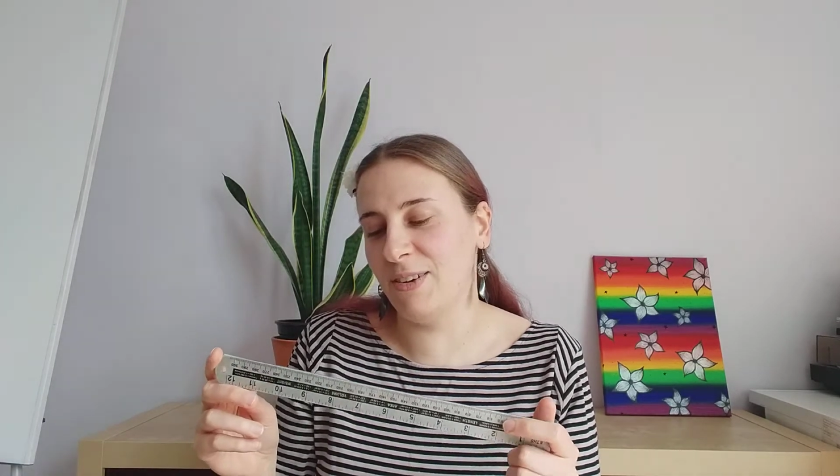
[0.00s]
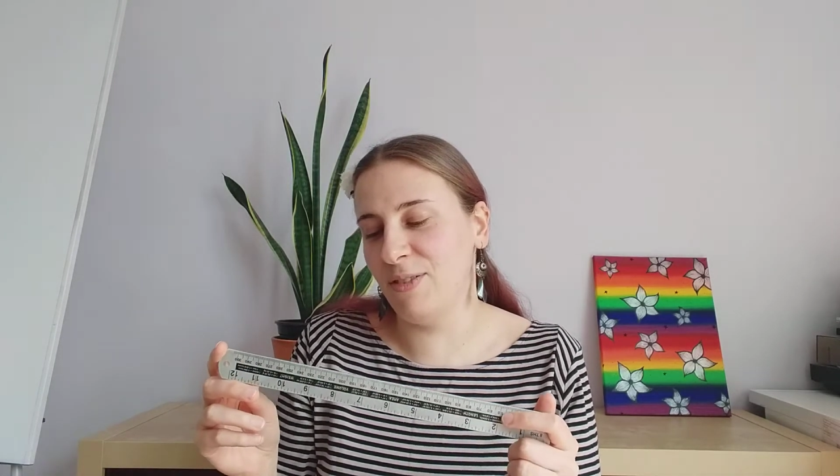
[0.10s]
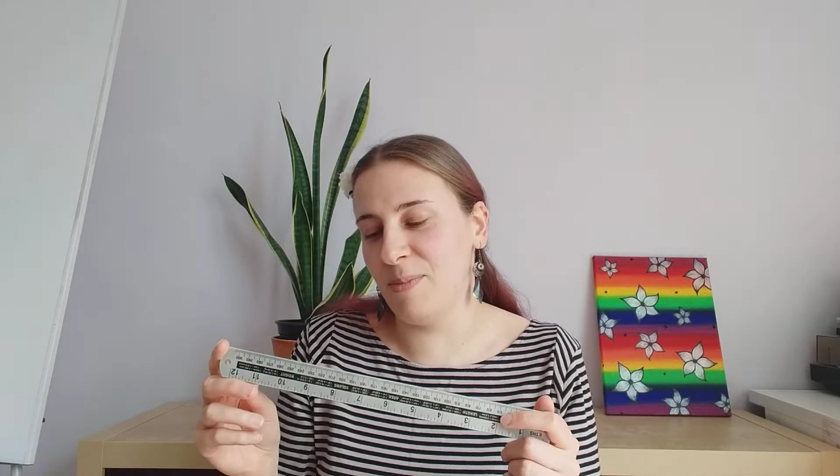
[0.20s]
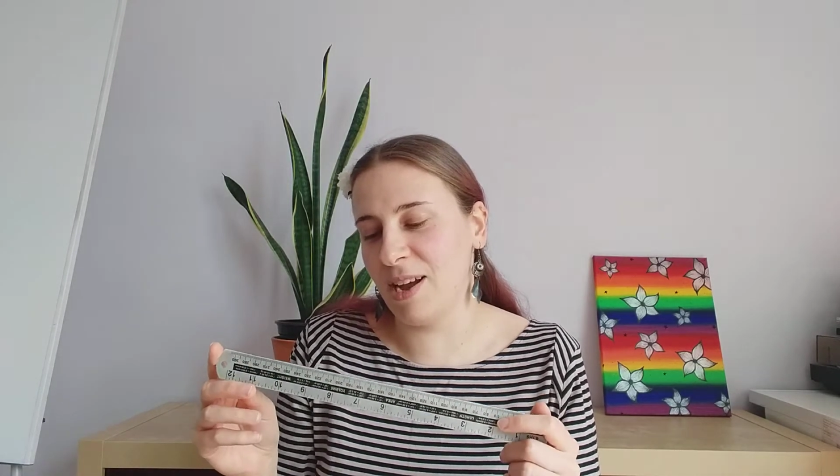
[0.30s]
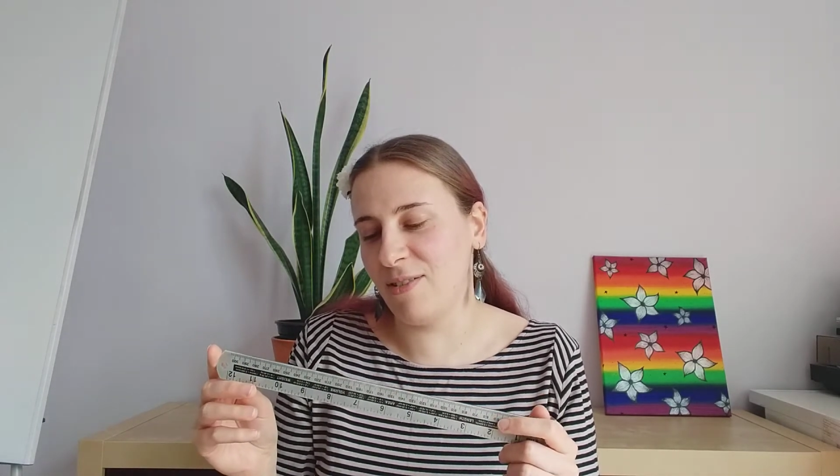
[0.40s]

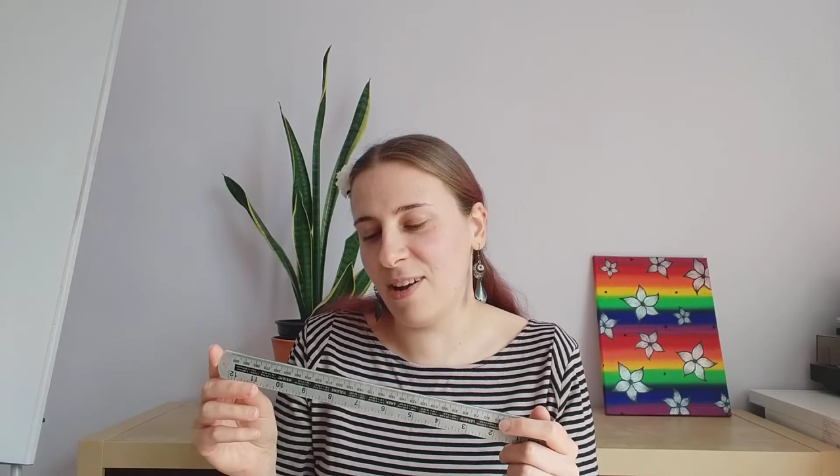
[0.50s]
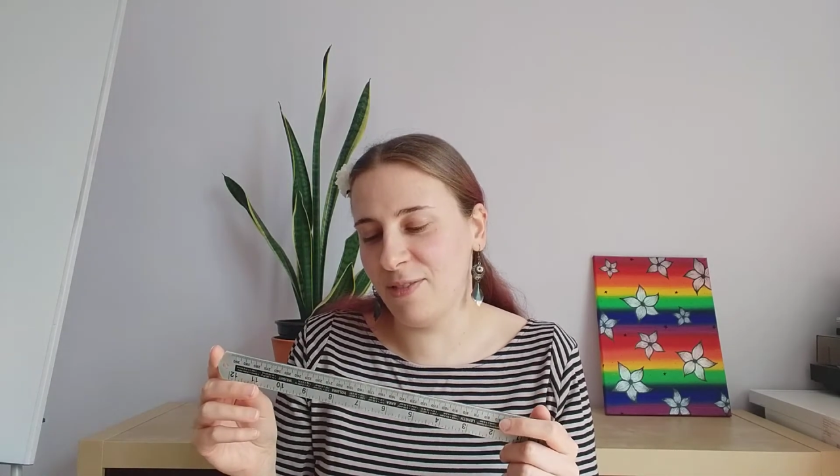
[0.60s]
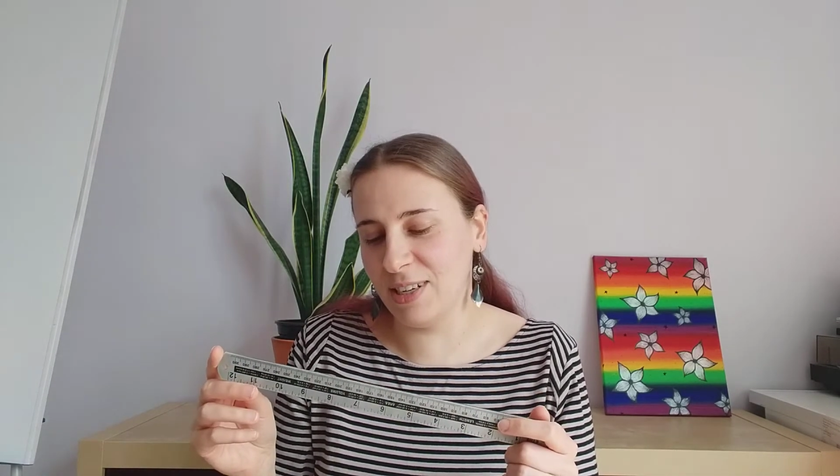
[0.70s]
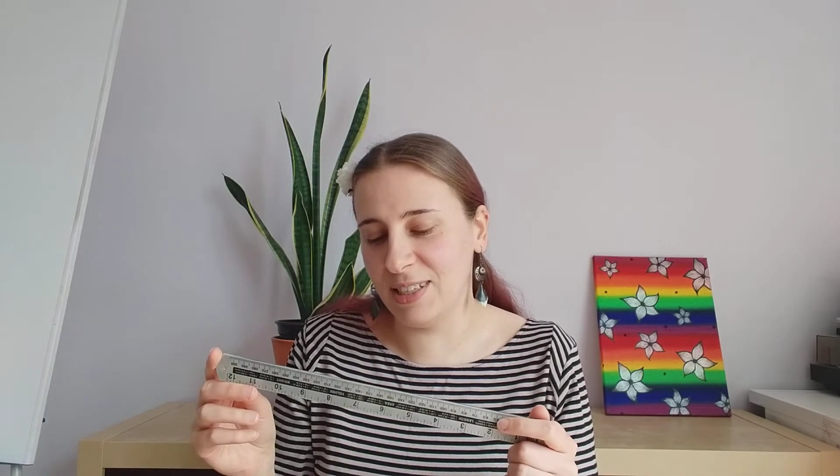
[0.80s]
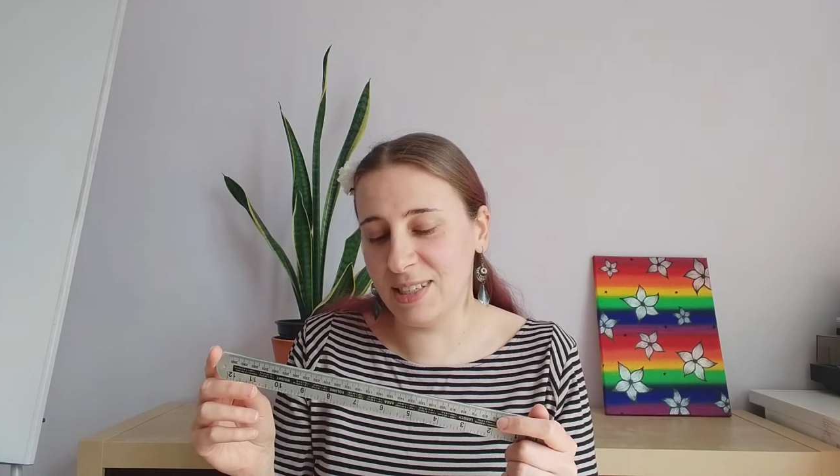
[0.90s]
for my
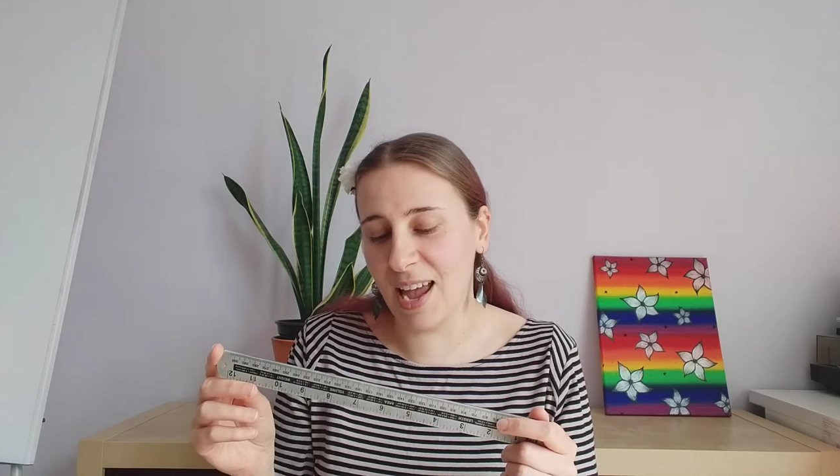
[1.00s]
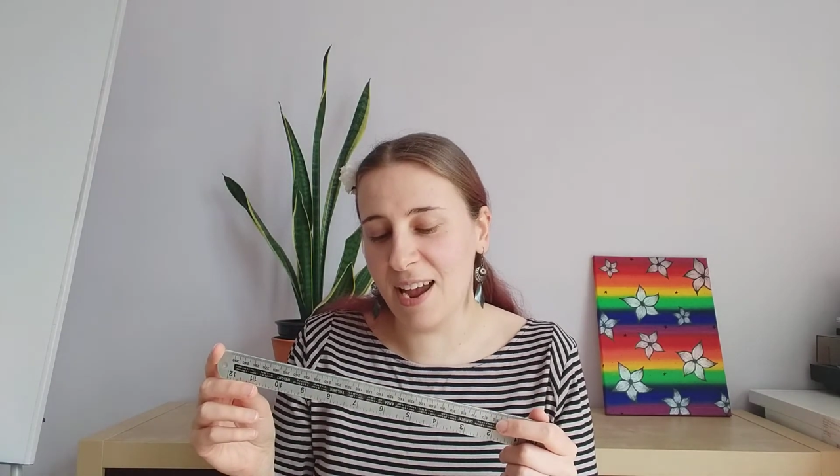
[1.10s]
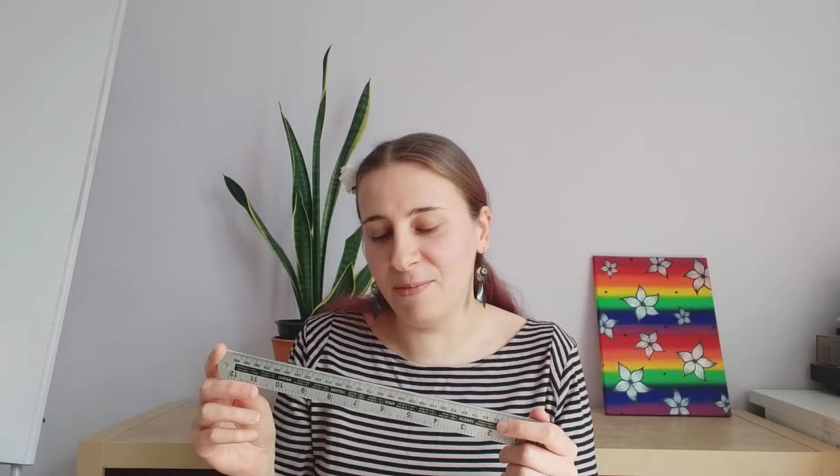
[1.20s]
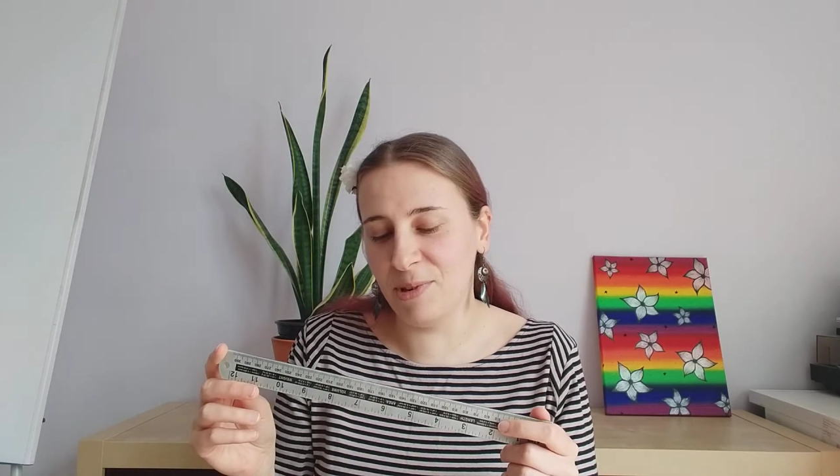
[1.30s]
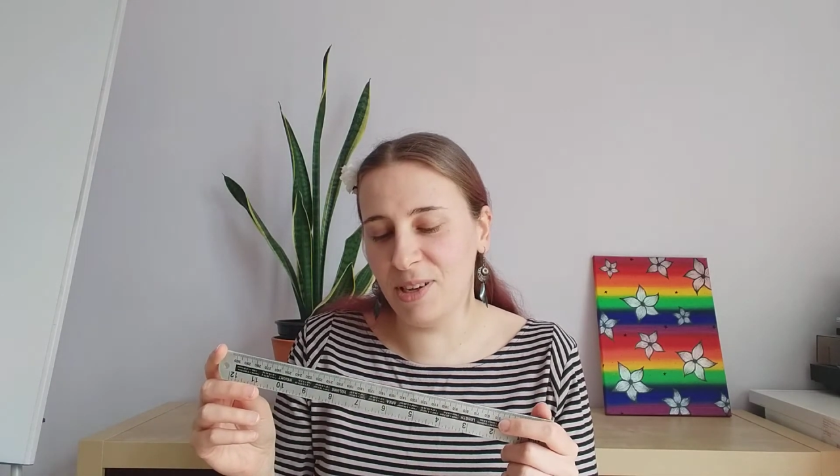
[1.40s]
graphic
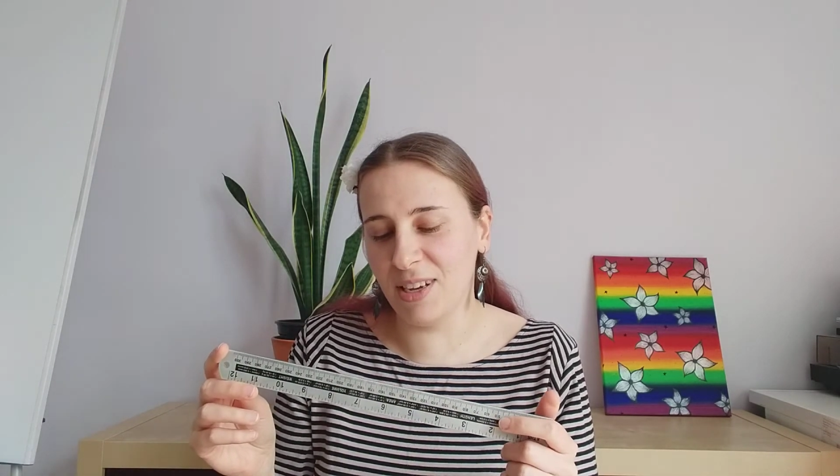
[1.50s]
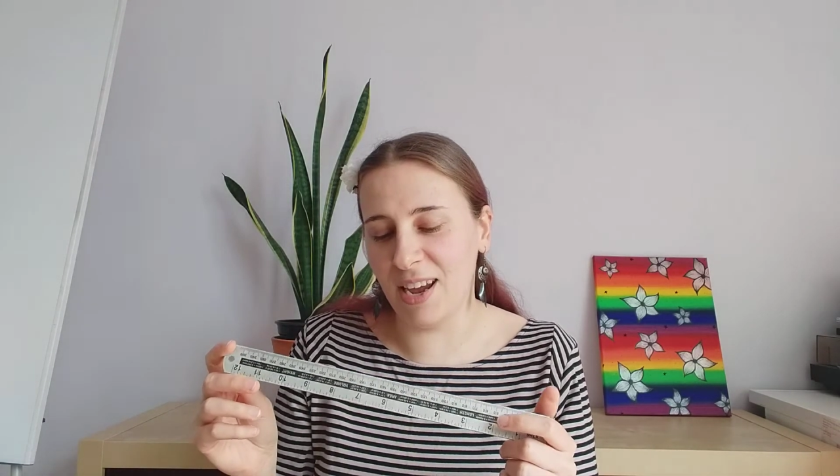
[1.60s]
design work